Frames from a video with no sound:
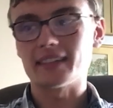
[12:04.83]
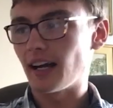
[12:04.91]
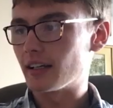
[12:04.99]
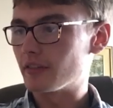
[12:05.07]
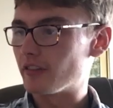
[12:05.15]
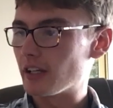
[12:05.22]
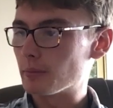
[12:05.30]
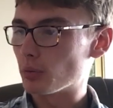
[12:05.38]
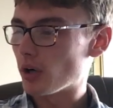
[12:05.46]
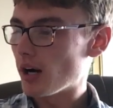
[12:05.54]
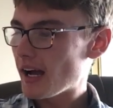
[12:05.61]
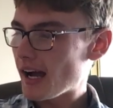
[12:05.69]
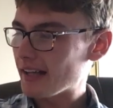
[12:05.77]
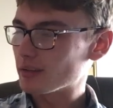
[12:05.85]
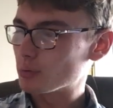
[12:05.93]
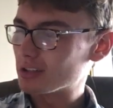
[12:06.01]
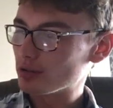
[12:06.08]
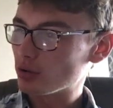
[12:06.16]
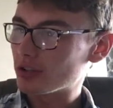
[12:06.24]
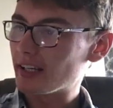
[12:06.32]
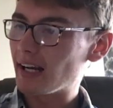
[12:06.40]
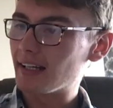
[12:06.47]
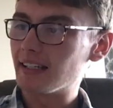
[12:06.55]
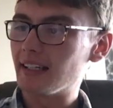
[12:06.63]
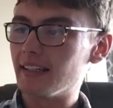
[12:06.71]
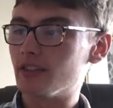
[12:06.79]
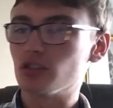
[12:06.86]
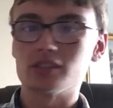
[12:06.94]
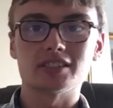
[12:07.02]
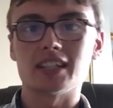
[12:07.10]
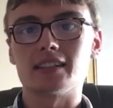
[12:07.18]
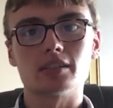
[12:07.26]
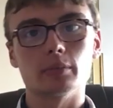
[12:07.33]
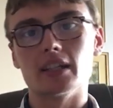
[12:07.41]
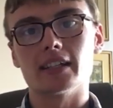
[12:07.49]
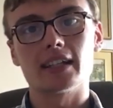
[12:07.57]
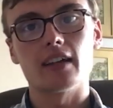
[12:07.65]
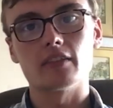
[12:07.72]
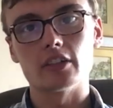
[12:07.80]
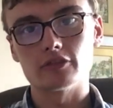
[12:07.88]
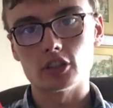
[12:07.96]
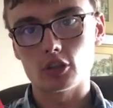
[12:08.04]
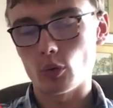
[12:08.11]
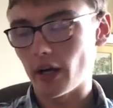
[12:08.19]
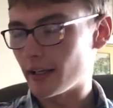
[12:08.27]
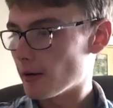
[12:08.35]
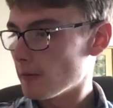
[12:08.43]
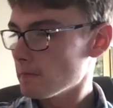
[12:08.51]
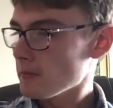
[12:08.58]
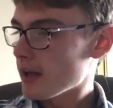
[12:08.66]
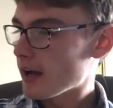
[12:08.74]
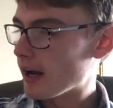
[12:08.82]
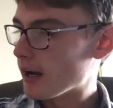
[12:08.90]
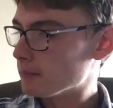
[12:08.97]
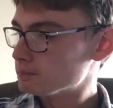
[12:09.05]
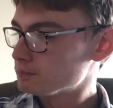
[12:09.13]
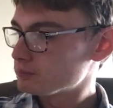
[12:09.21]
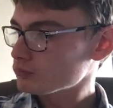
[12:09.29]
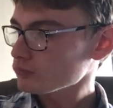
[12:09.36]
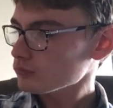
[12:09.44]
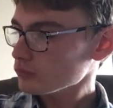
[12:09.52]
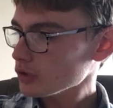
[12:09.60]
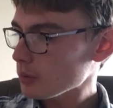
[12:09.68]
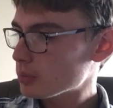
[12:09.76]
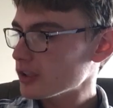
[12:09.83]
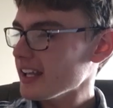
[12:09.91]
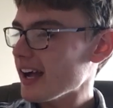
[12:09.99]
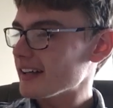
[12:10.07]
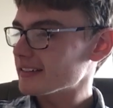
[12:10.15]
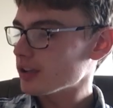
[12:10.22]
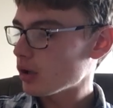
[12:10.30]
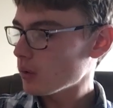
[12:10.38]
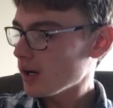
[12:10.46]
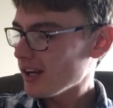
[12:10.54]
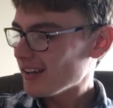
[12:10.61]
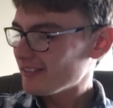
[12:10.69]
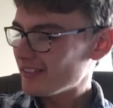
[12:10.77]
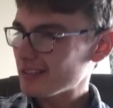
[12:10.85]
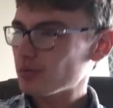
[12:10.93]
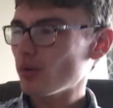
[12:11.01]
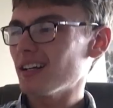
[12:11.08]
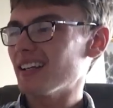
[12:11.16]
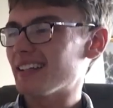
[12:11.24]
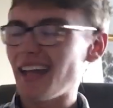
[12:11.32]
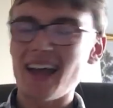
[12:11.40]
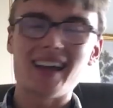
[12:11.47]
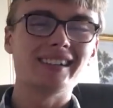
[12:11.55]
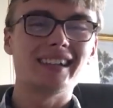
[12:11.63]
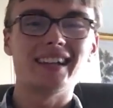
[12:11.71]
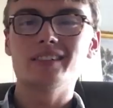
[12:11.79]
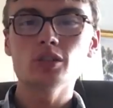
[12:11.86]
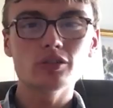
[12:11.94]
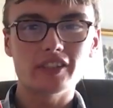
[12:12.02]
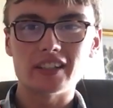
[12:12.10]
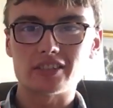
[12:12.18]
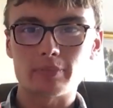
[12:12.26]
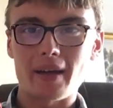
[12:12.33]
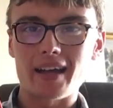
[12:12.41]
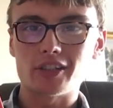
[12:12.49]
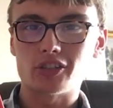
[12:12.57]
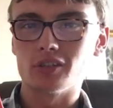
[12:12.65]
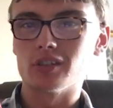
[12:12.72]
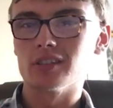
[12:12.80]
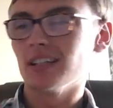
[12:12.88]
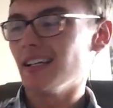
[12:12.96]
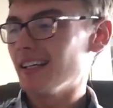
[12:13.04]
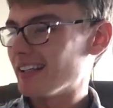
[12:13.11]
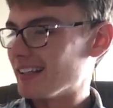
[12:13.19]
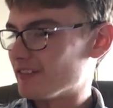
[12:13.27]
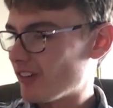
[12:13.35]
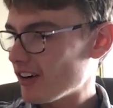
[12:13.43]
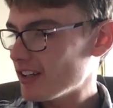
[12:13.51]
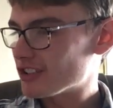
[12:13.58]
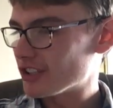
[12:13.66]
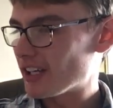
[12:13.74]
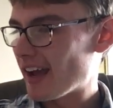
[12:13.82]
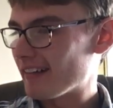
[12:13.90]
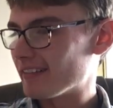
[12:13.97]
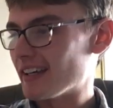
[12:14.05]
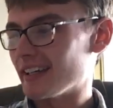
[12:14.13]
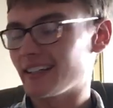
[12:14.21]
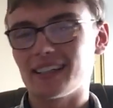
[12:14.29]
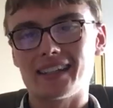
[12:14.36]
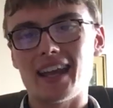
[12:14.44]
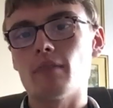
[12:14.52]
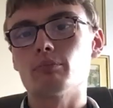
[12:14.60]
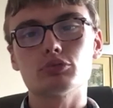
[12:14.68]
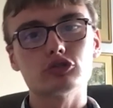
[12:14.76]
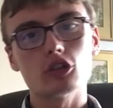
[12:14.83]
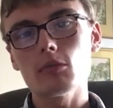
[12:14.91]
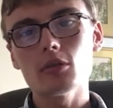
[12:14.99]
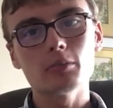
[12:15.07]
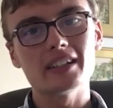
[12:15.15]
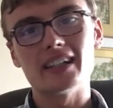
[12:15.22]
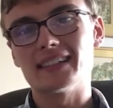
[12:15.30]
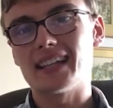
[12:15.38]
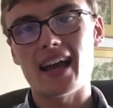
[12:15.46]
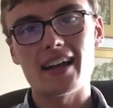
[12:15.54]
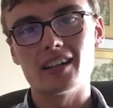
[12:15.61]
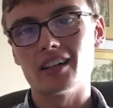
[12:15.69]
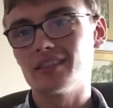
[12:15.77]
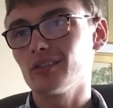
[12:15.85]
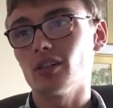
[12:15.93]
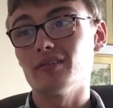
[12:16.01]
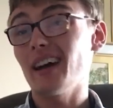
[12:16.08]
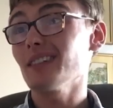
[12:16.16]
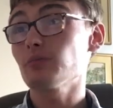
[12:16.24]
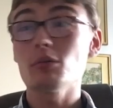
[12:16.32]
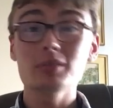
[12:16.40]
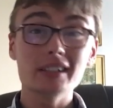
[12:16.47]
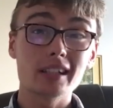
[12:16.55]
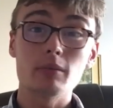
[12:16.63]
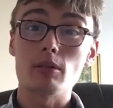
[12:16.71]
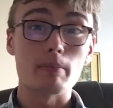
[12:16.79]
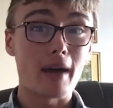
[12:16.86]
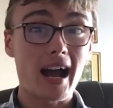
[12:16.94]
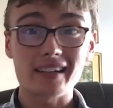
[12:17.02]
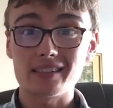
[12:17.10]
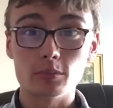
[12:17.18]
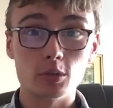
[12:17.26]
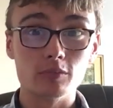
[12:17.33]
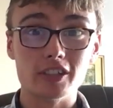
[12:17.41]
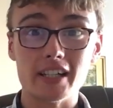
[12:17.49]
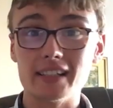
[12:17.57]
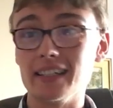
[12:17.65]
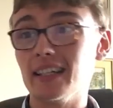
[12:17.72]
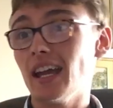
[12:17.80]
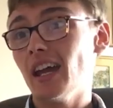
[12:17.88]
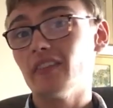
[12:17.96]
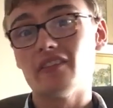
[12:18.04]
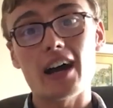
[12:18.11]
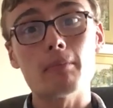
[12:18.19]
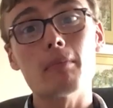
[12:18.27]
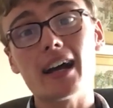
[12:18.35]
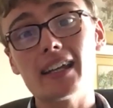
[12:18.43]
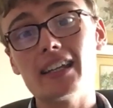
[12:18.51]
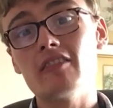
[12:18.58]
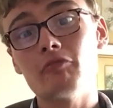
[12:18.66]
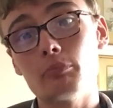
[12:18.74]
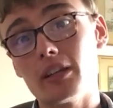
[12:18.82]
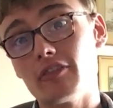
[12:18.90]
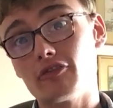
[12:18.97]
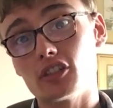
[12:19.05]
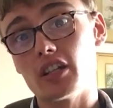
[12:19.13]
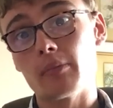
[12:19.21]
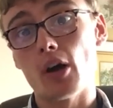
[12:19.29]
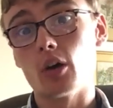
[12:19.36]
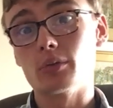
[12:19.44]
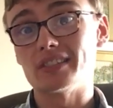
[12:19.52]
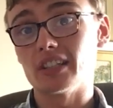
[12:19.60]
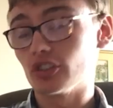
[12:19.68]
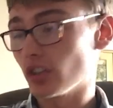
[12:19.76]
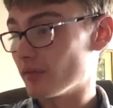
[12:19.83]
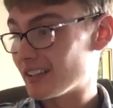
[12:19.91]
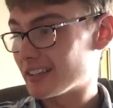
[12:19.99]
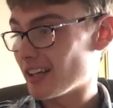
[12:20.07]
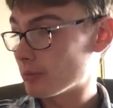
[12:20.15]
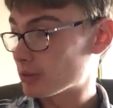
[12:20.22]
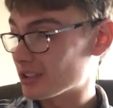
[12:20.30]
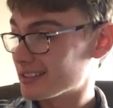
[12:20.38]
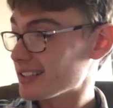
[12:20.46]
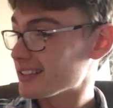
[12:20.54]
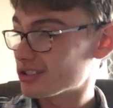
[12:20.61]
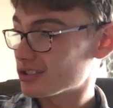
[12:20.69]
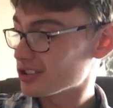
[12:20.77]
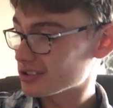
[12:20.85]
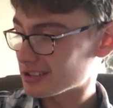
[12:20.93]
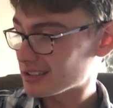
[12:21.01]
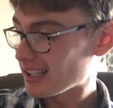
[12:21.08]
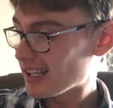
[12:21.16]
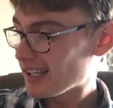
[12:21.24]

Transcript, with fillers: kind of thing, but as I was looking at it, he just said to me you can have it for a quid. Um, but yeah, so this one again, it's nothing special. It's very generic. Again, probably a tenner, so that's probably going to be maximum really. That might even be free postage on this item because this just